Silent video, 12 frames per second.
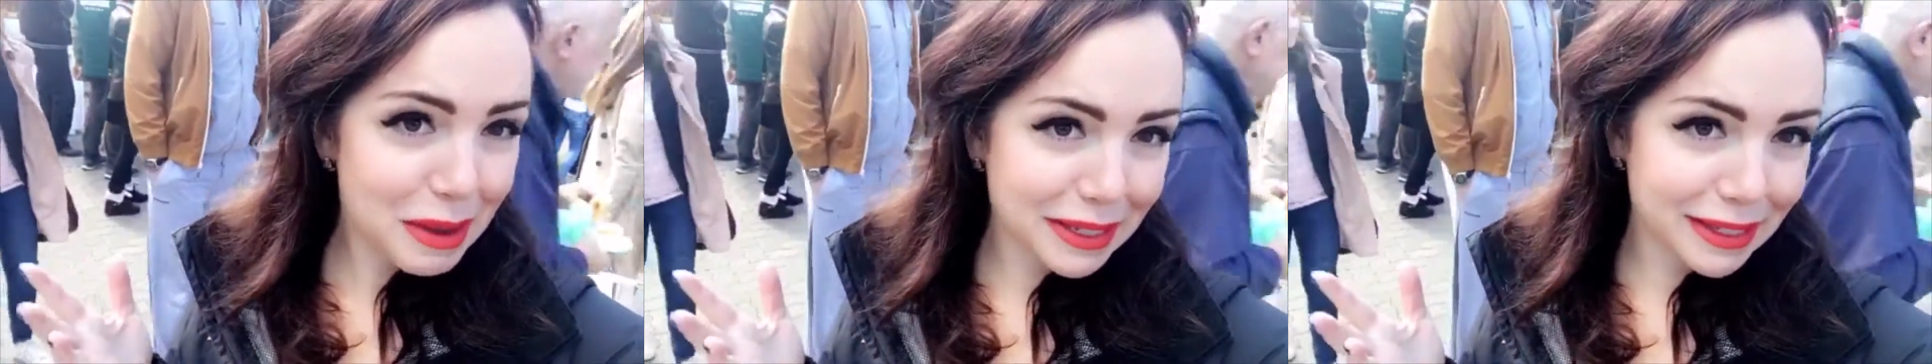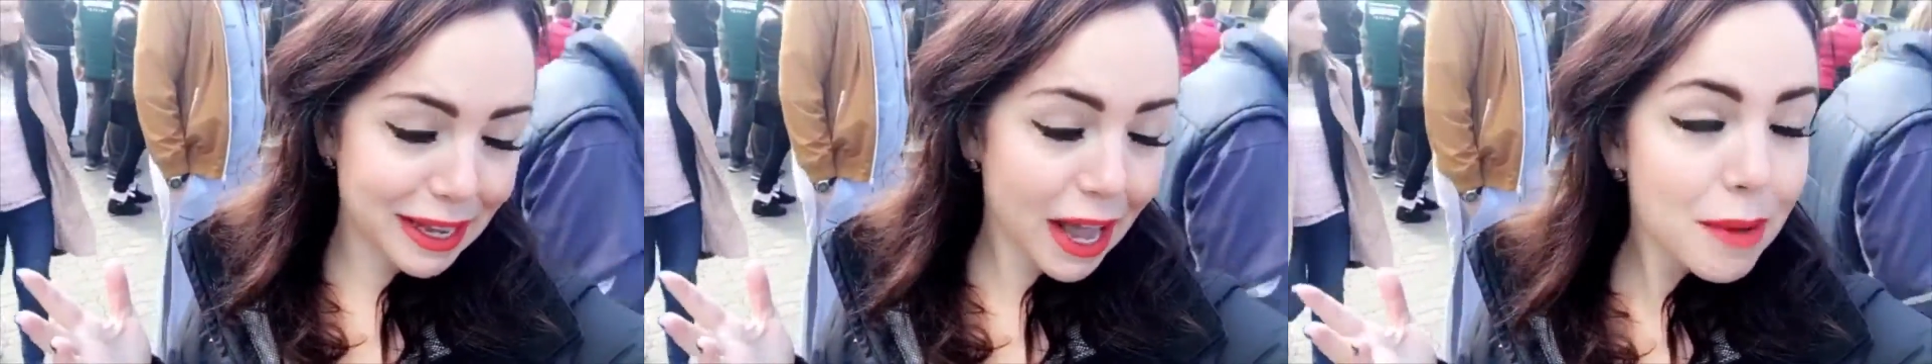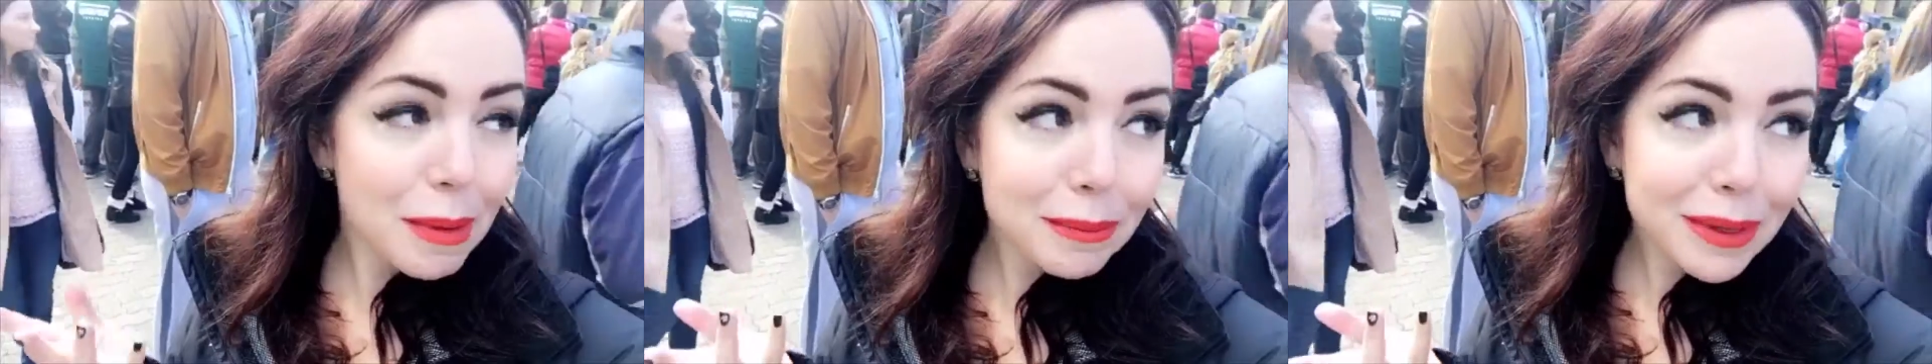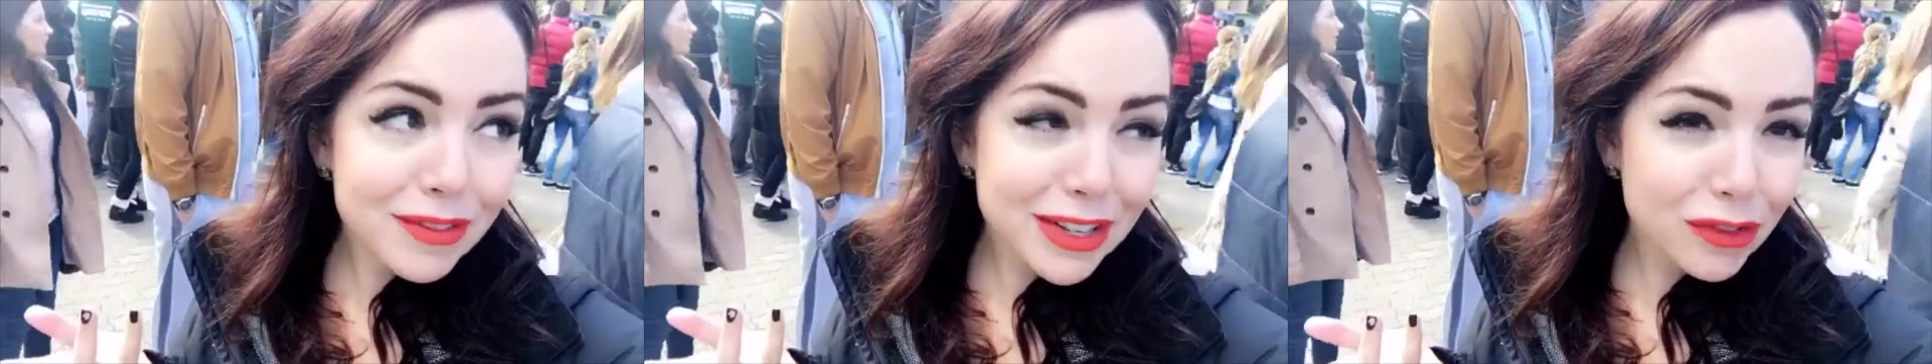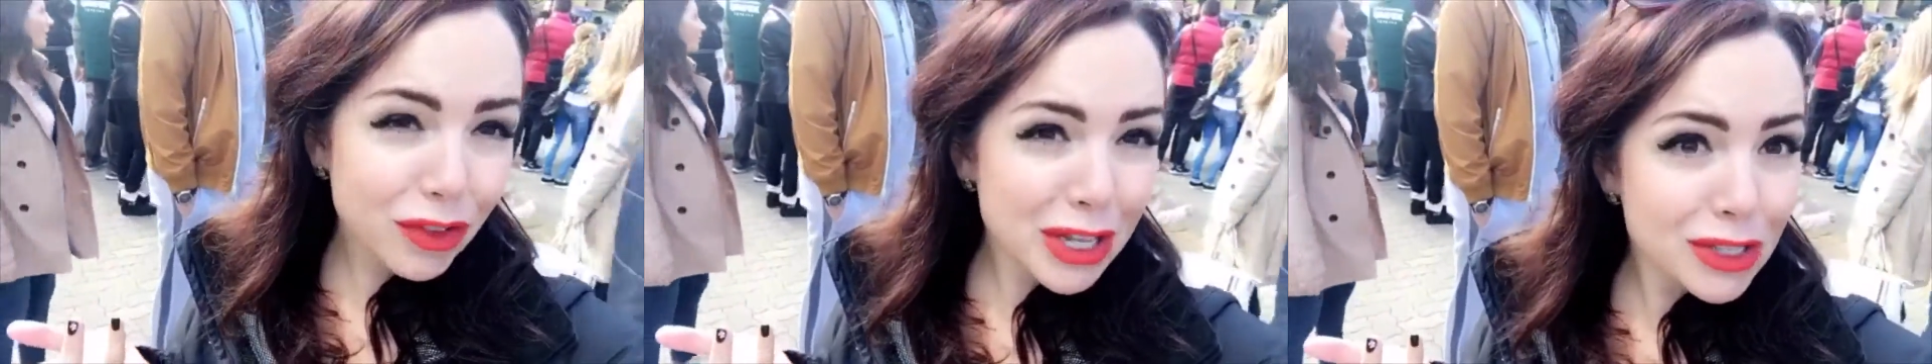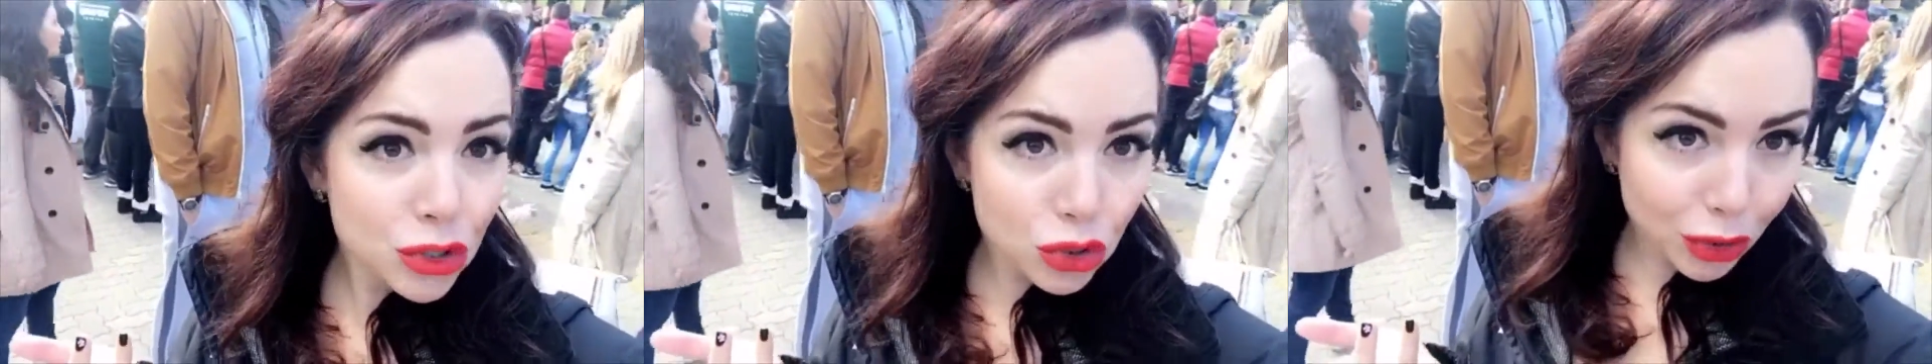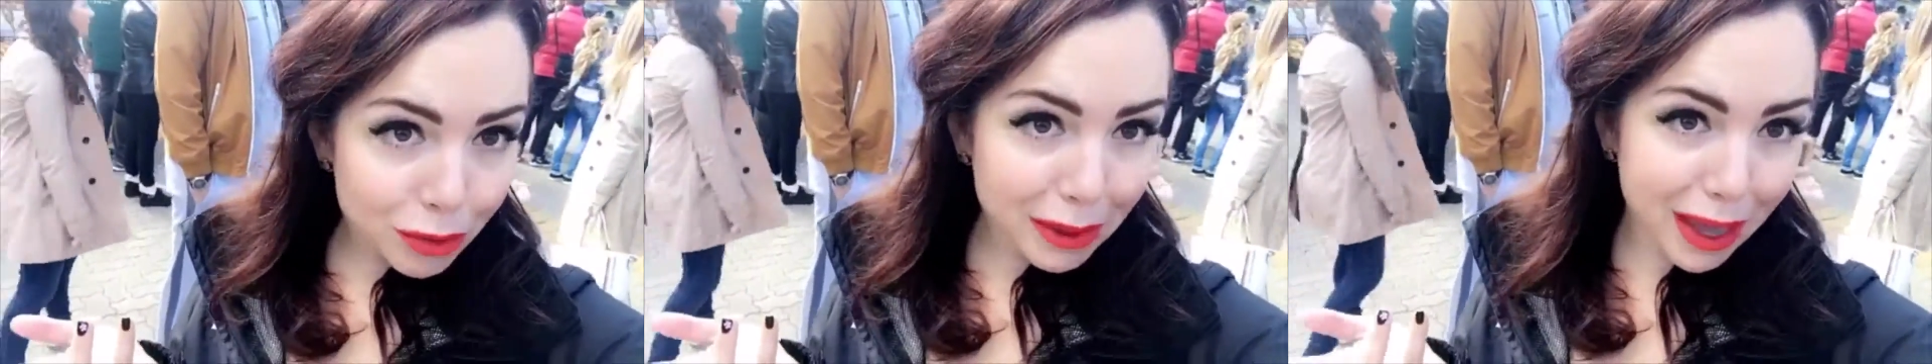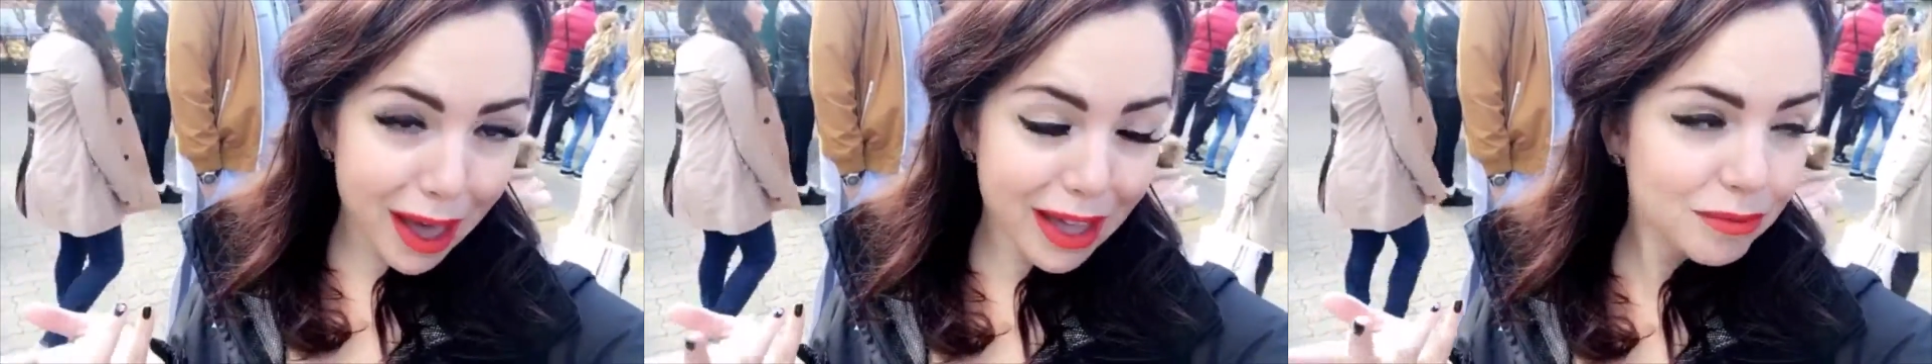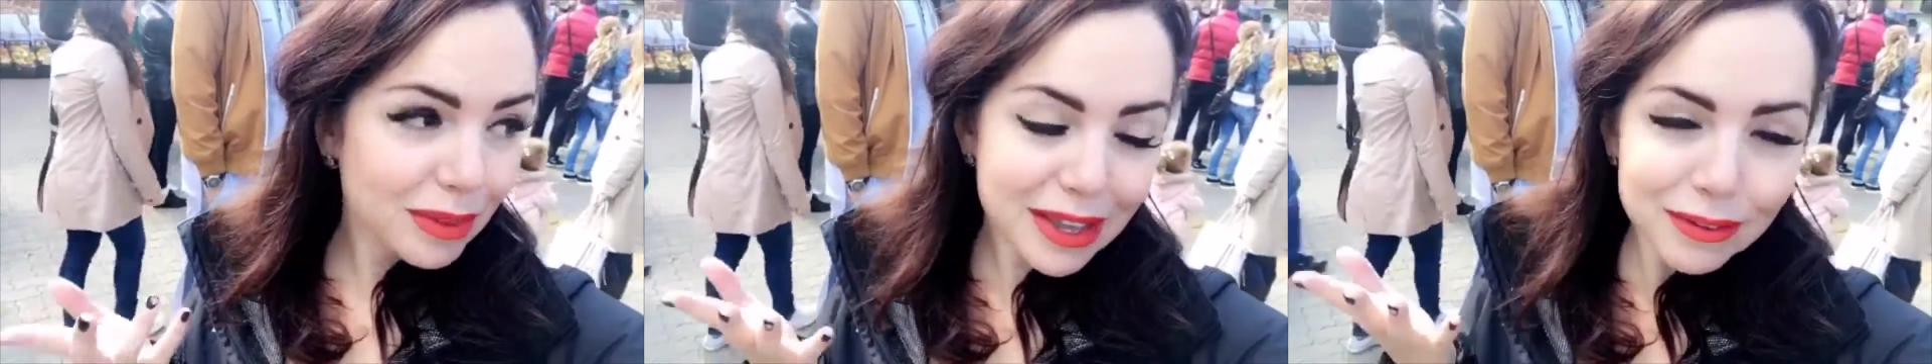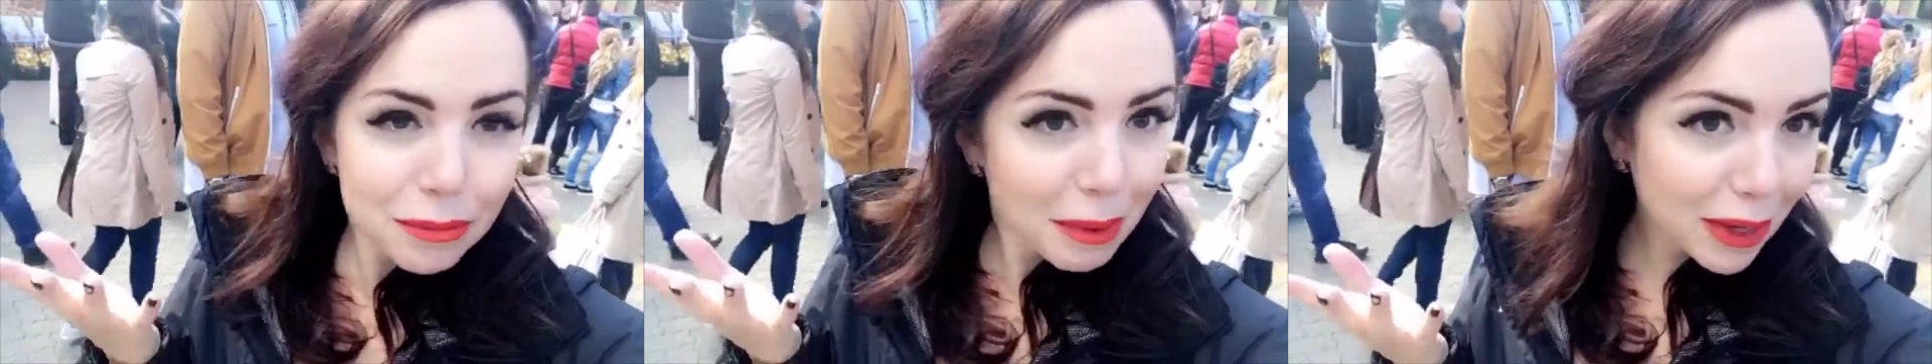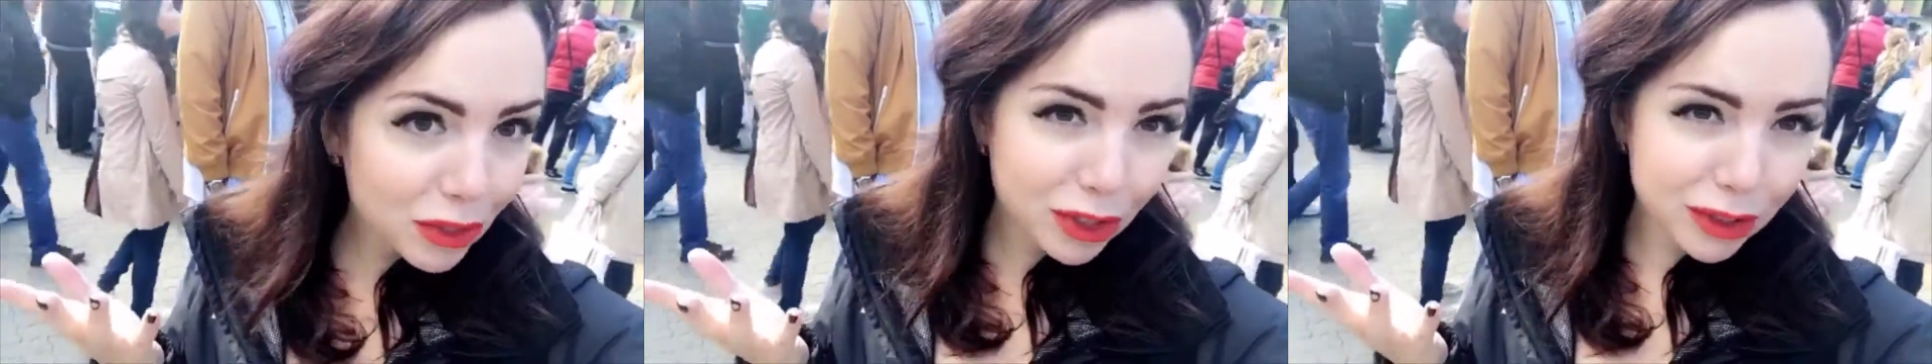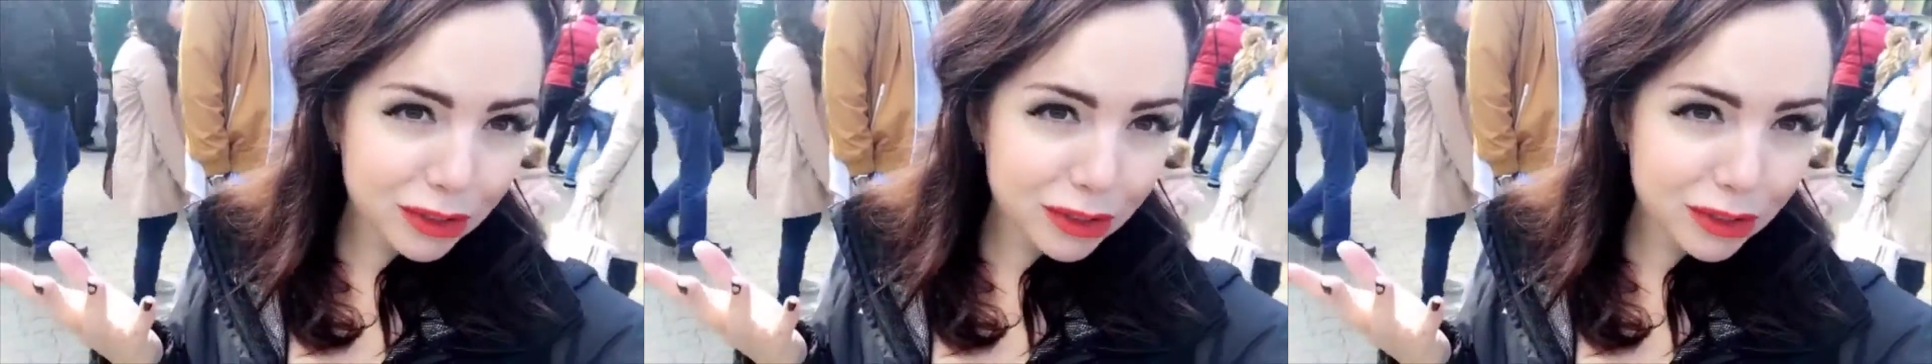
amazing. A pumpkin festival in Serbia, even better.